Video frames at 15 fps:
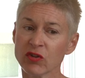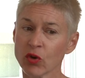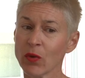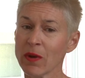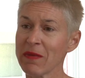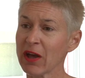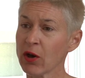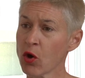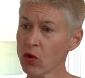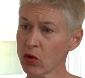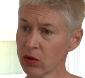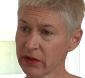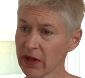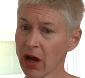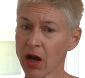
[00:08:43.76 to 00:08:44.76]
So we make
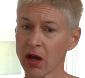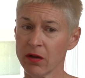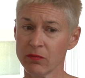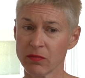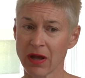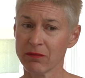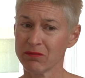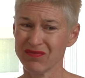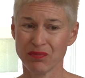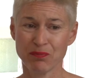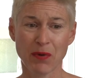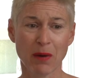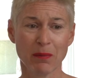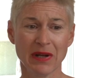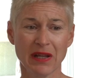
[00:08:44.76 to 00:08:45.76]
all,
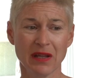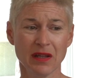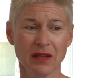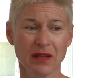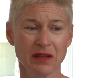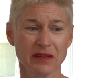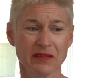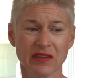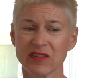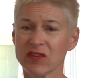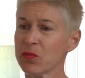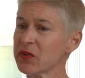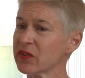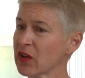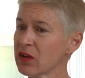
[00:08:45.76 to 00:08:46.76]
probably
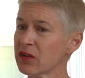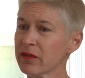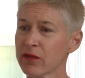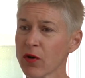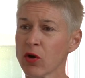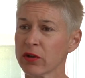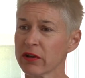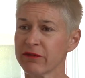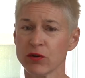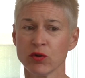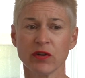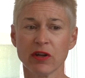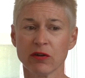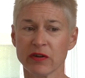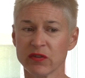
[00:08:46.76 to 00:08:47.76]
60% of all the
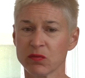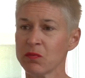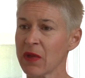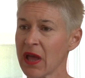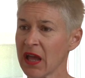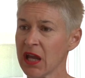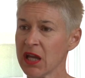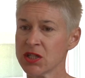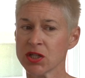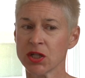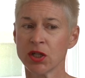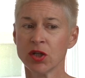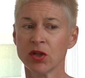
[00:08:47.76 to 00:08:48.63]
food here is made